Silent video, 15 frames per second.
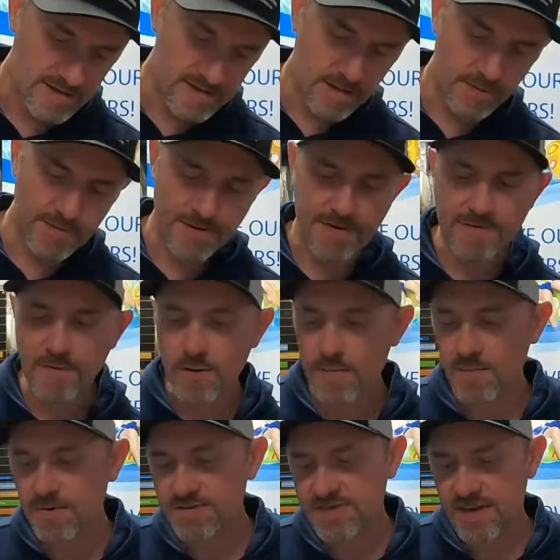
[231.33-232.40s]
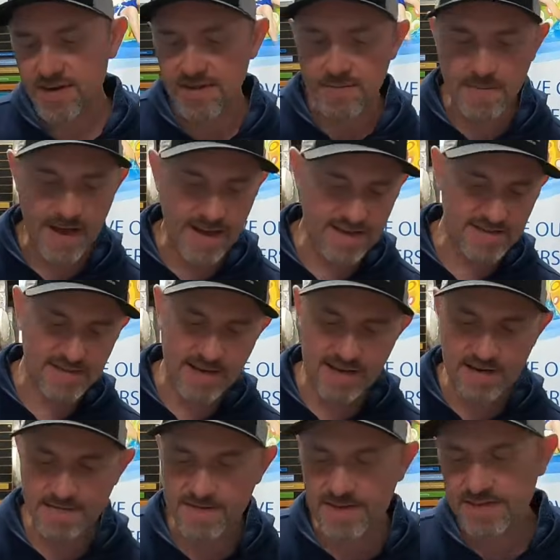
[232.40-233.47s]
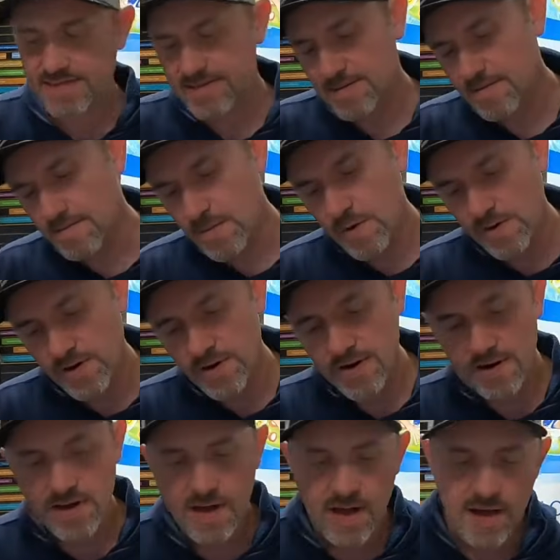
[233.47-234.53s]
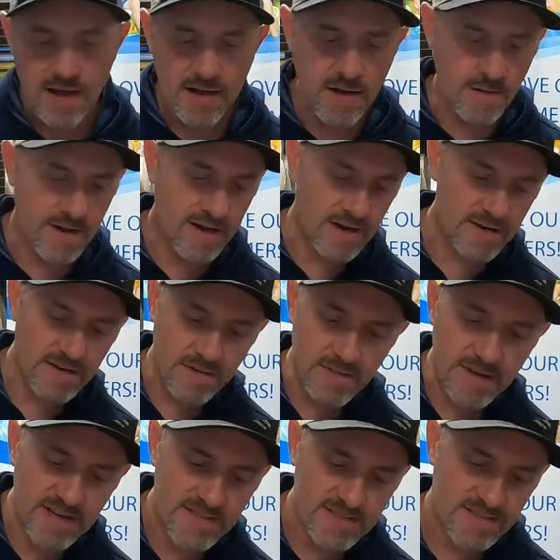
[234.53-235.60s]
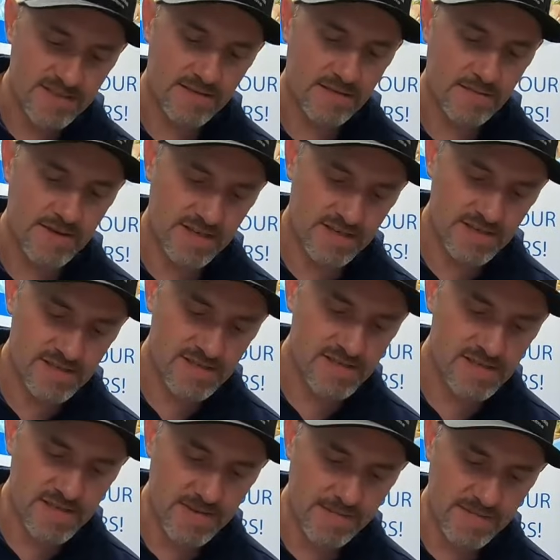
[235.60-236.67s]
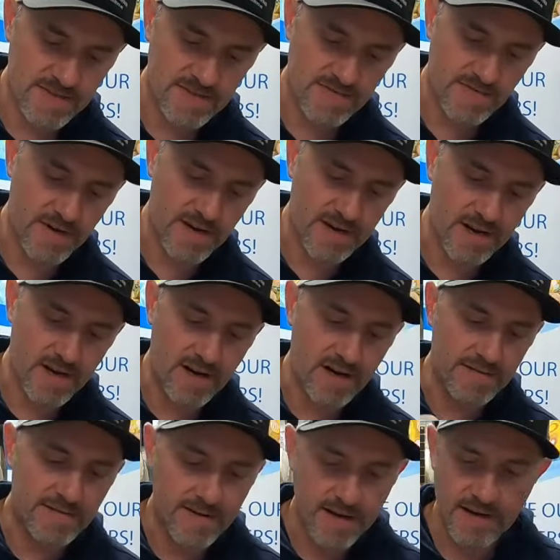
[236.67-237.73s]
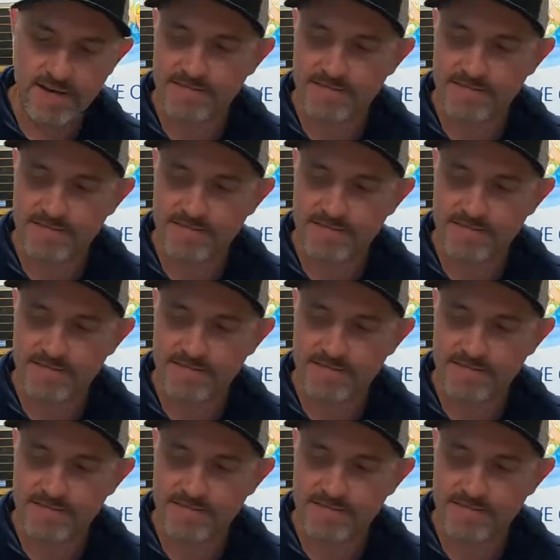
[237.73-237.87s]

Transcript: So with our 4 bolts out of the back side of this motor going onto the plate seal, we just slip this right off.